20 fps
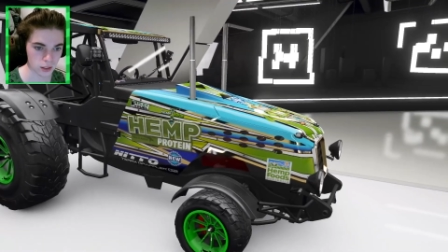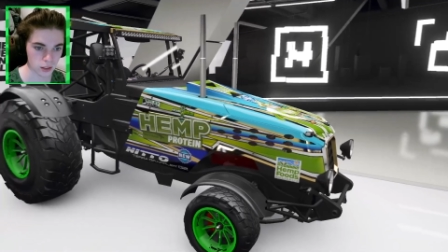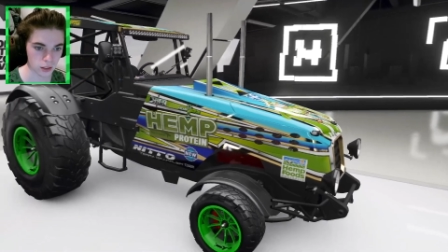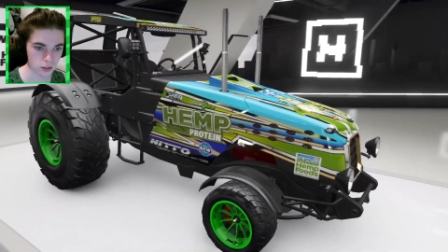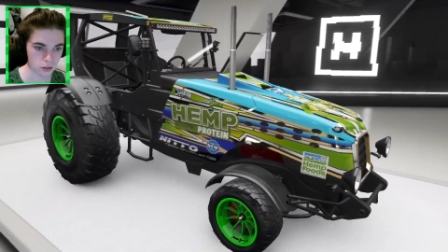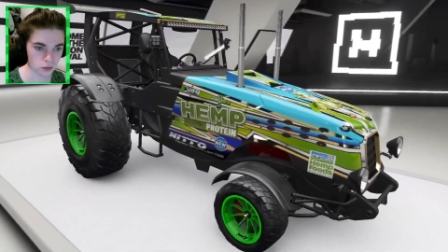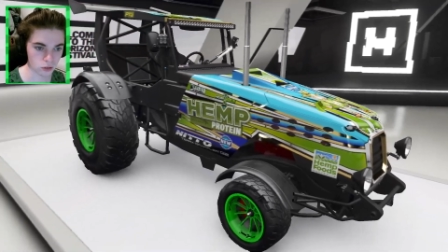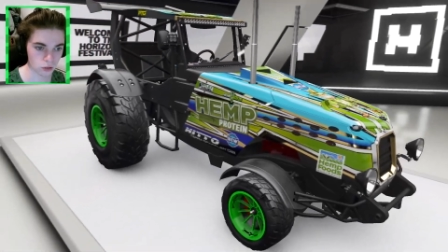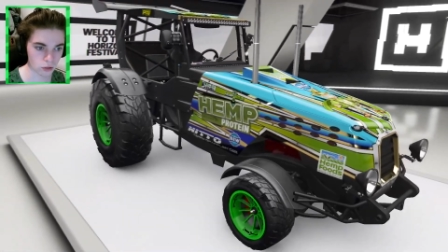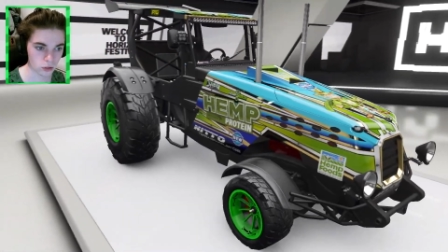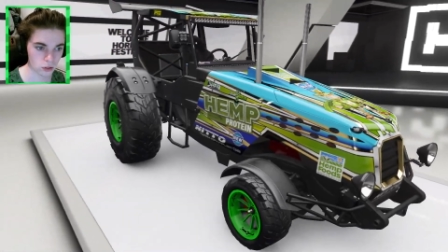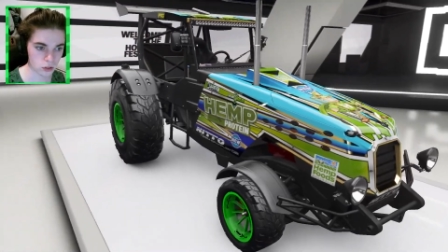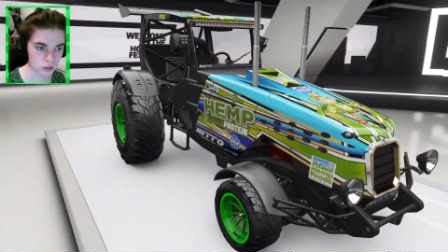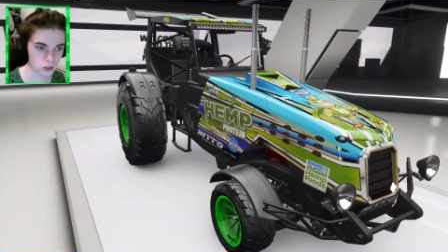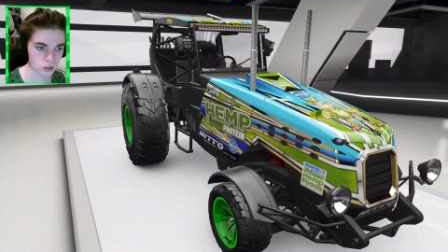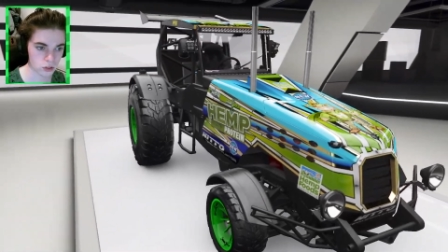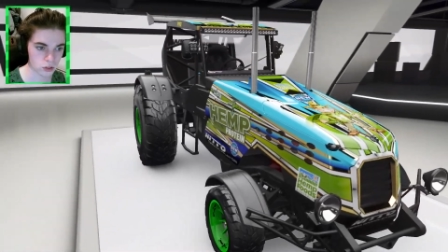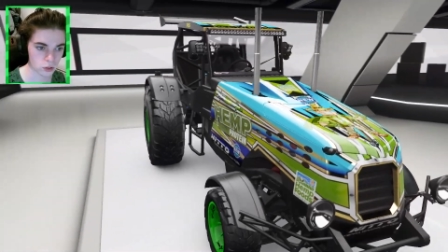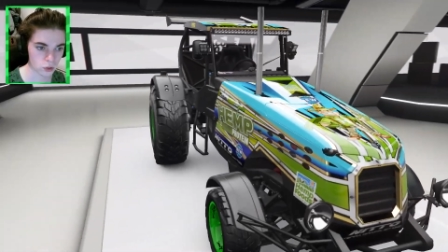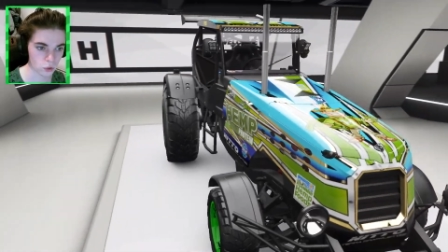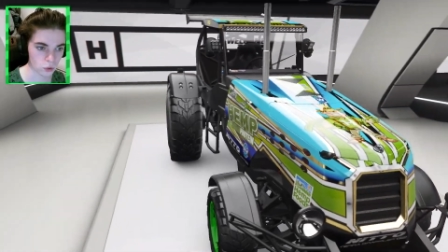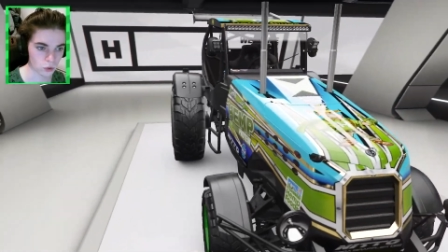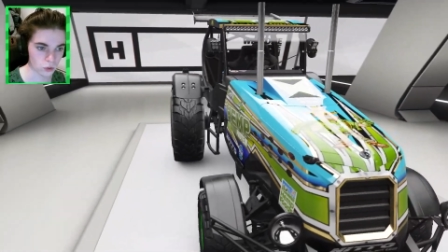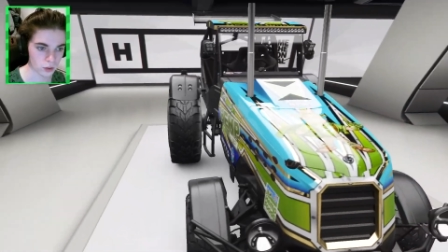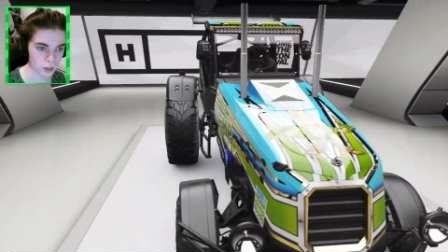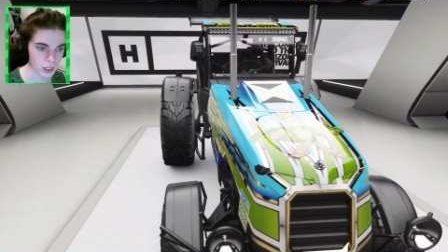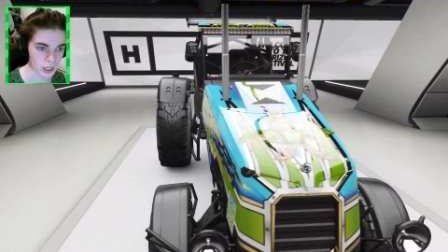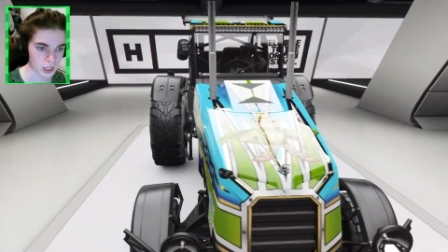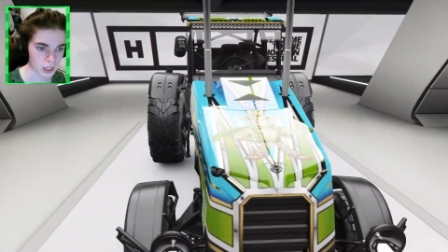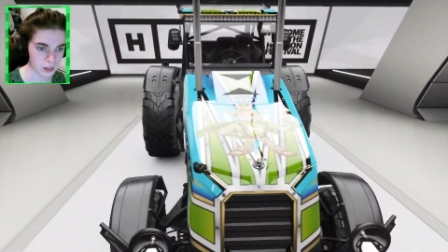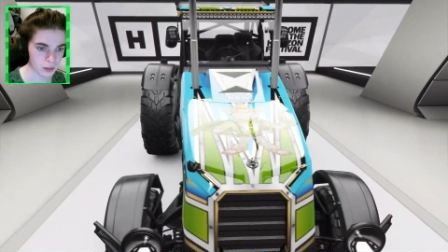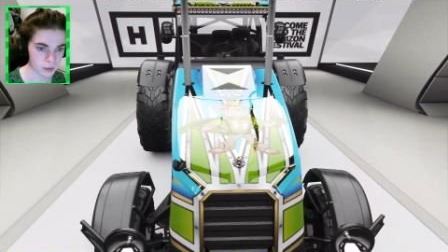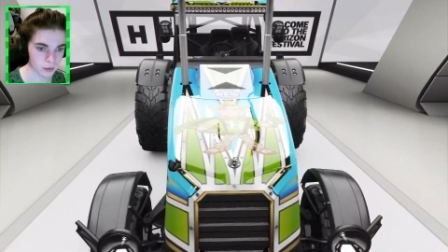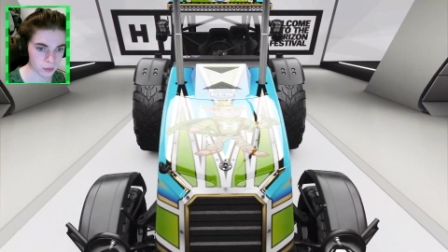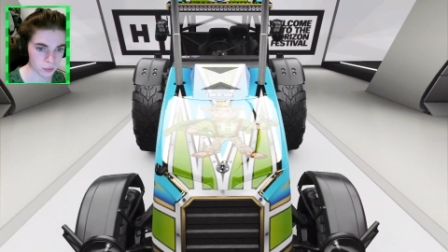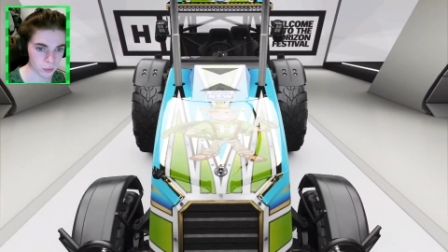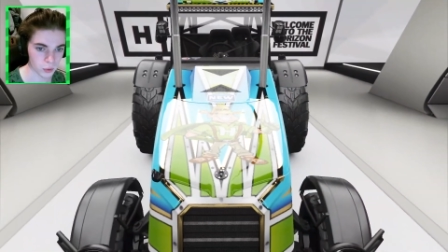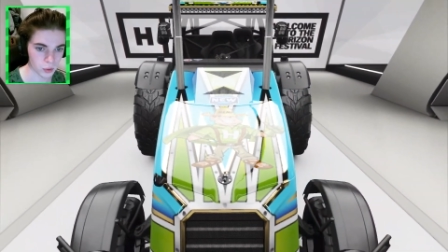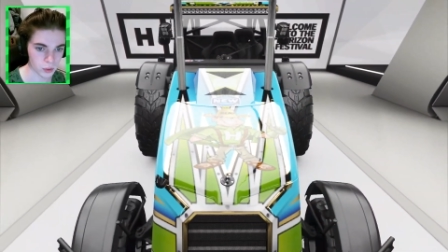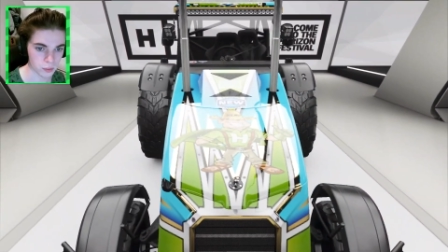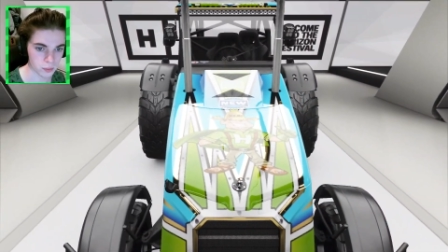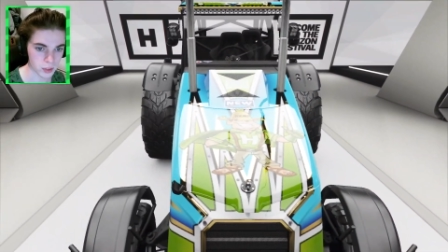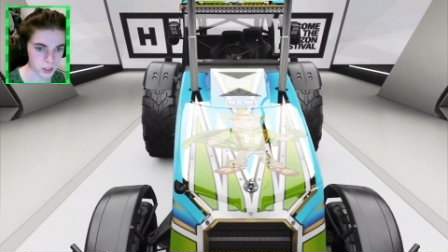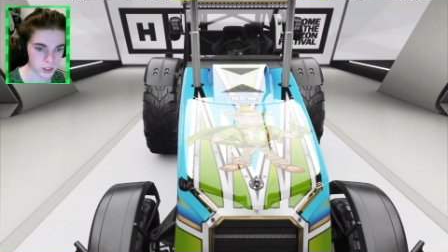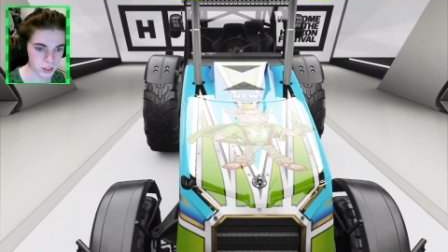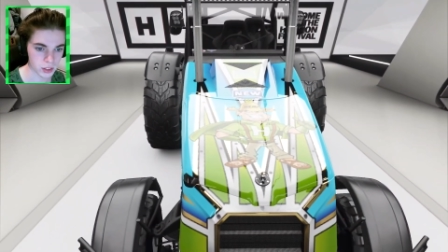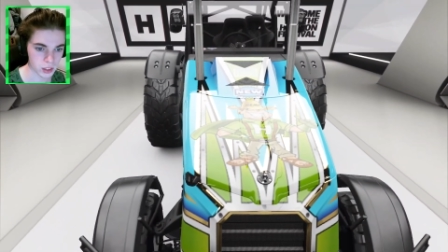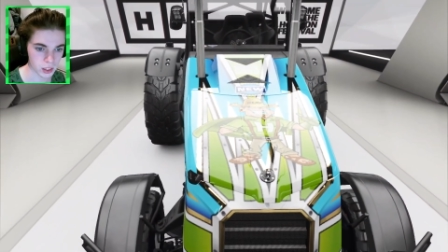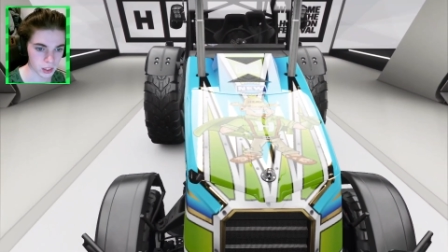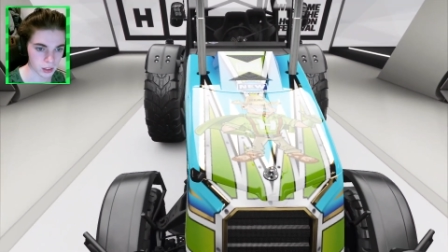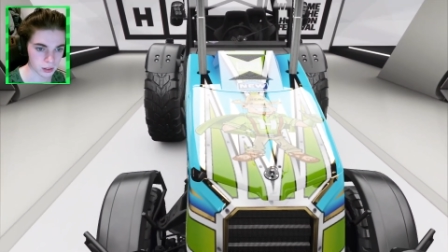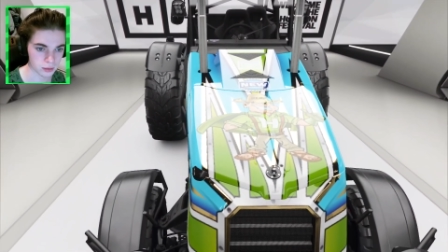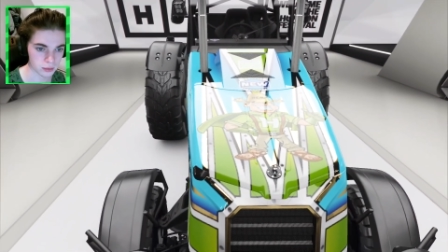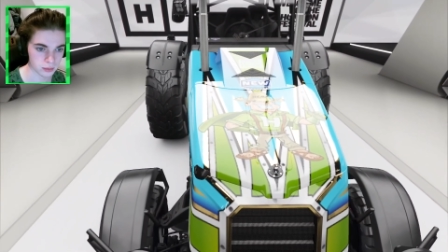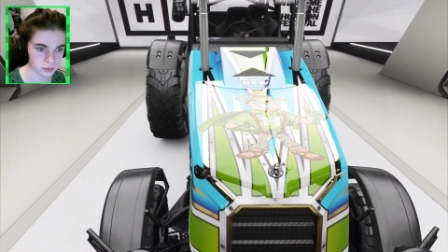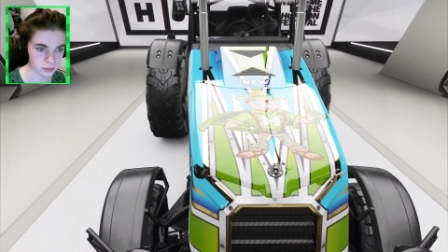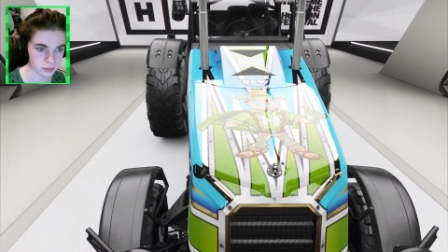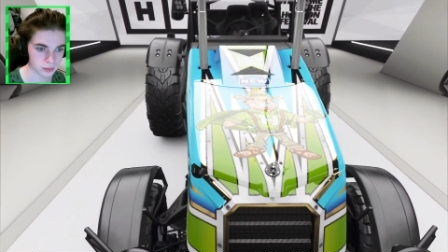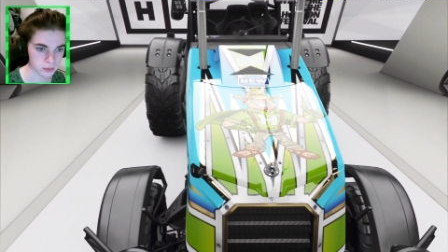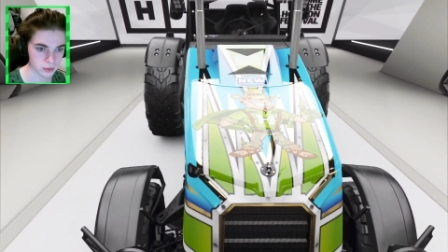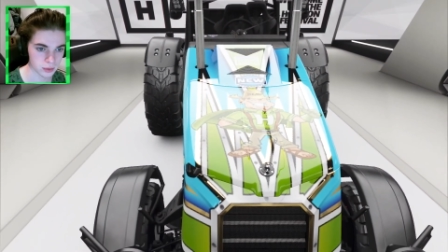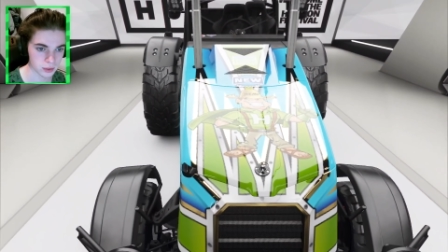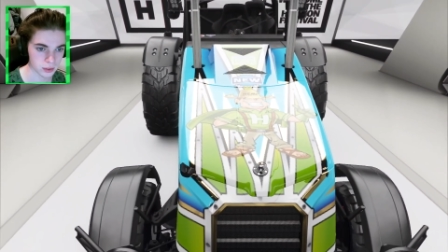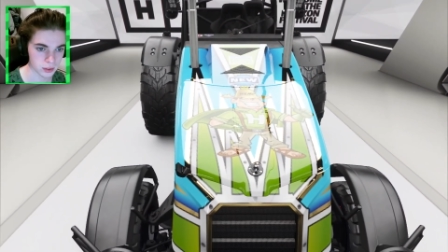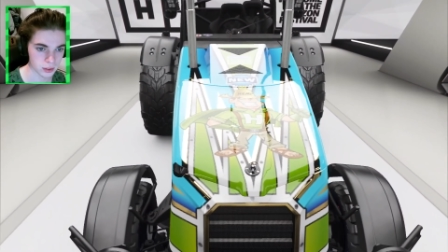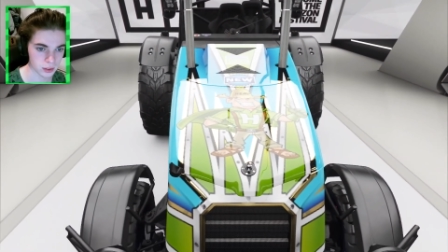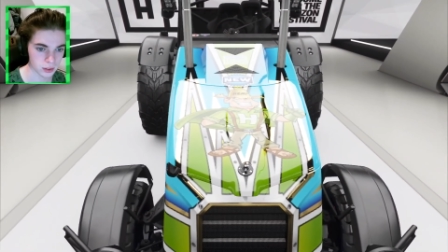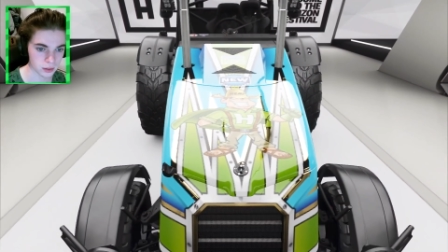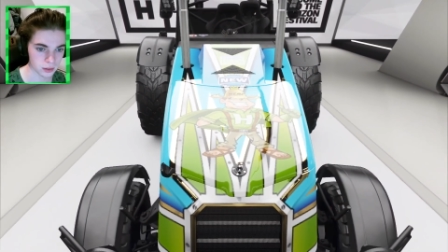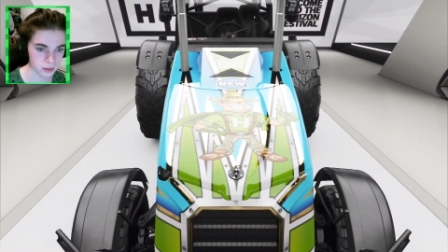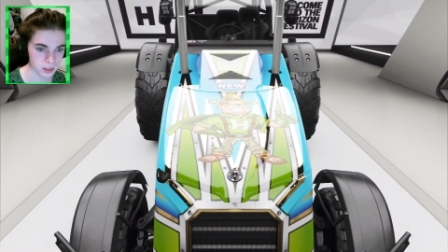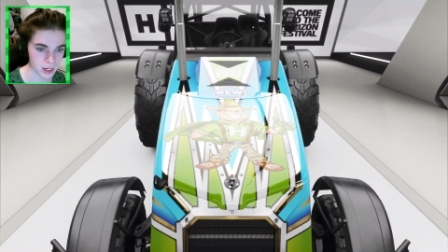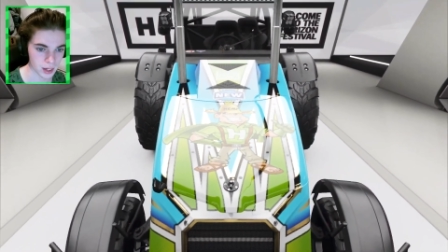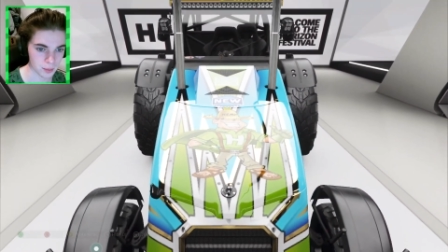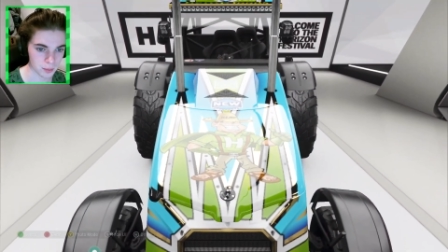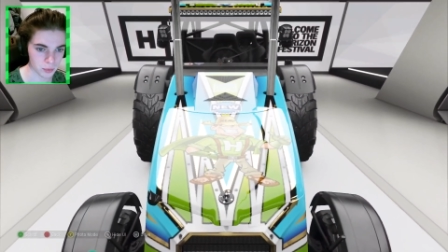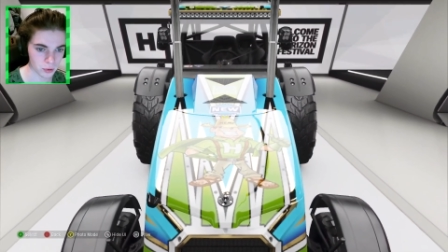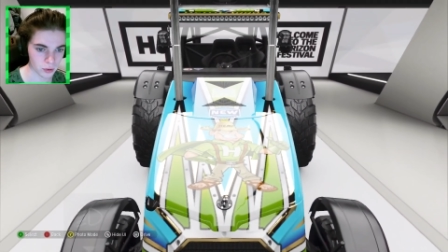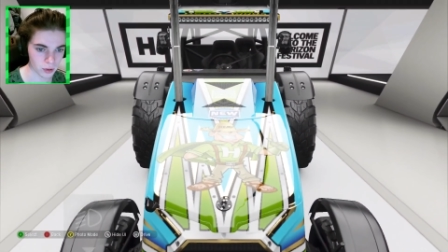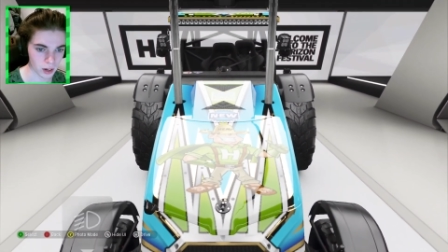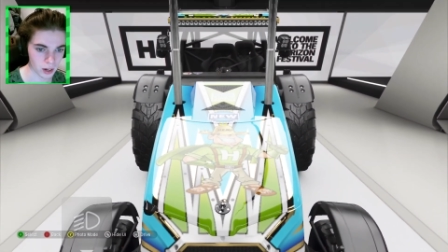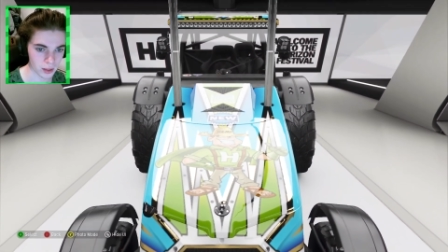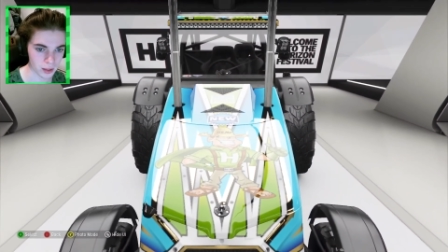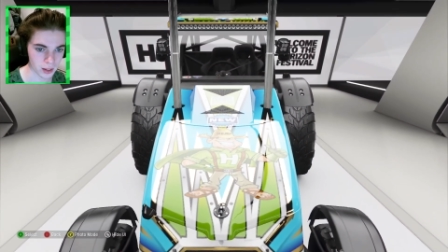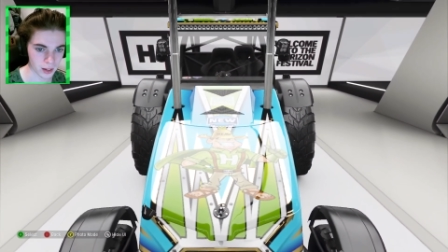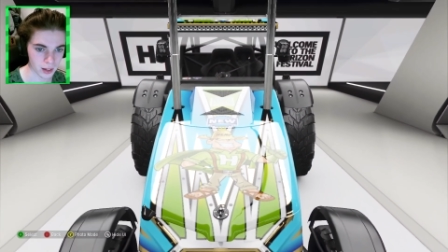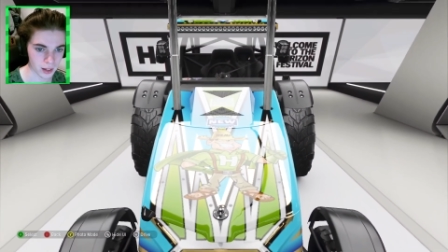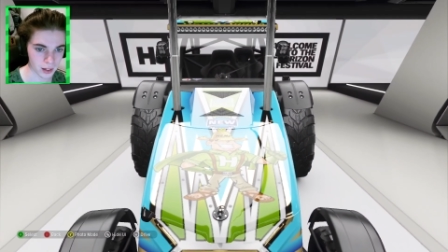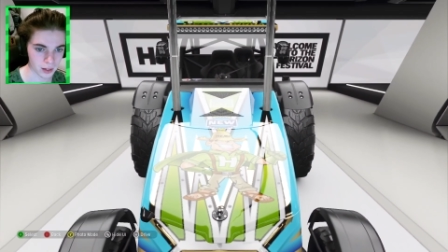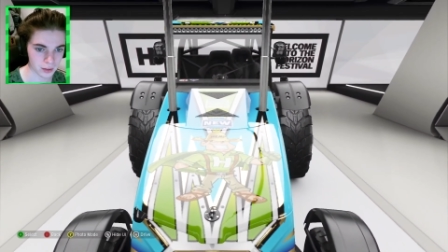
in all its glory with Mr. Hemp right there.